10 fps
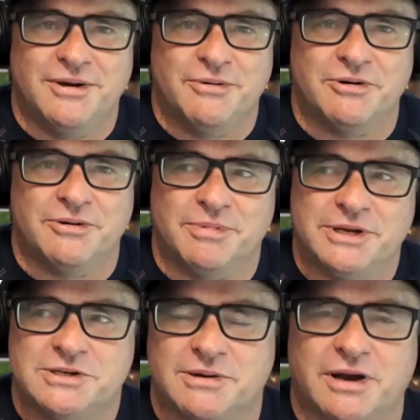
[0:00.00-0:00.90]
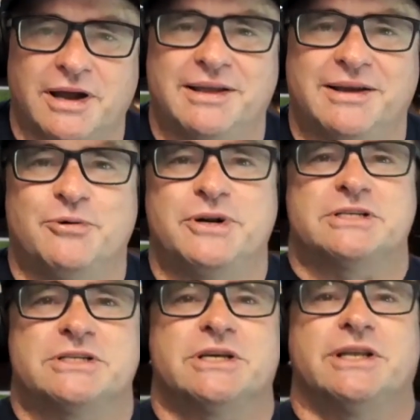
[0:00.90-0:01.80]
Well, please, okay, and the audience
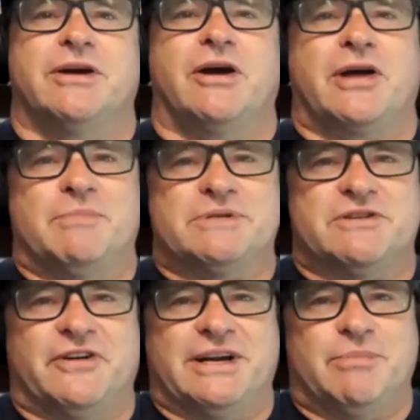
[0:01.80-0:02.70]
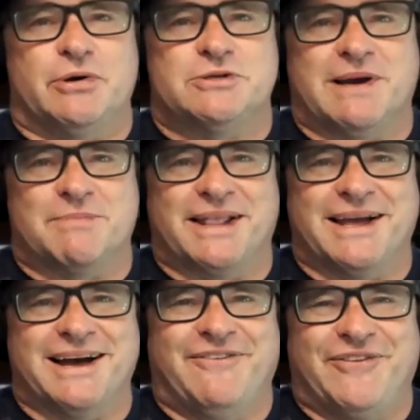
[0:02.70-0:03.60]
is sitting there, okay, Mr. Funny Bones, make me
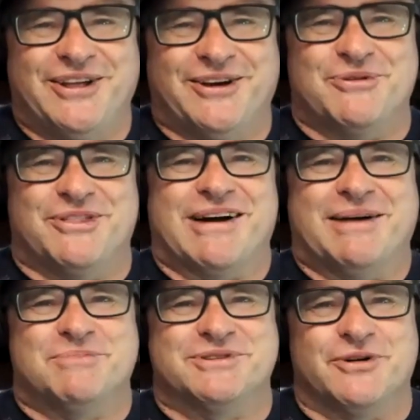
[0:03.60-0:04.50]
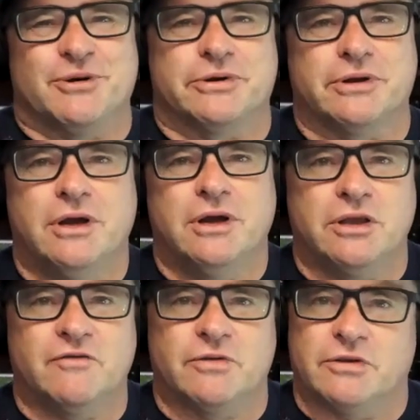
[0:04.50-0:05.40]
laugh, you know, with their arms folded.
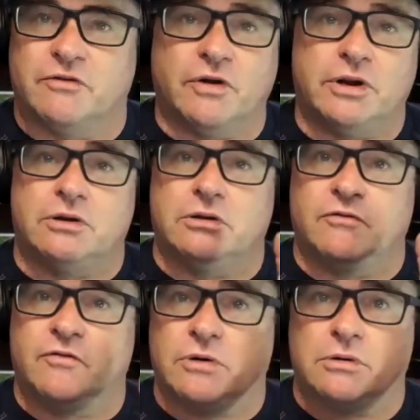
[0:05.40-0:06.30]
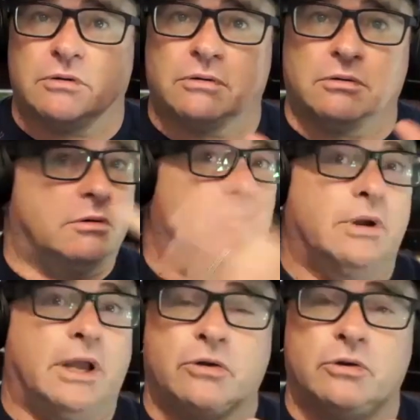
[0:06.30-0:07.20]
You've got
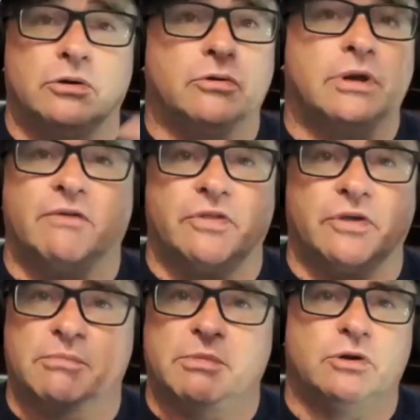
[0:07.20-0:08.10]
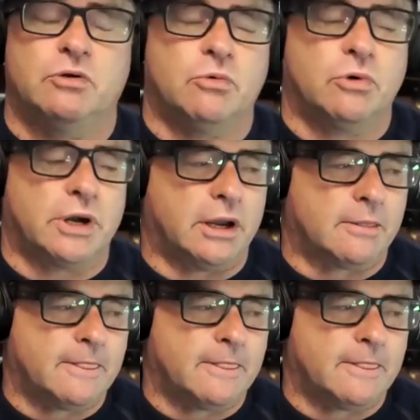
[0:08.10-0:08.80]
how you look, everything, the minute you walk out.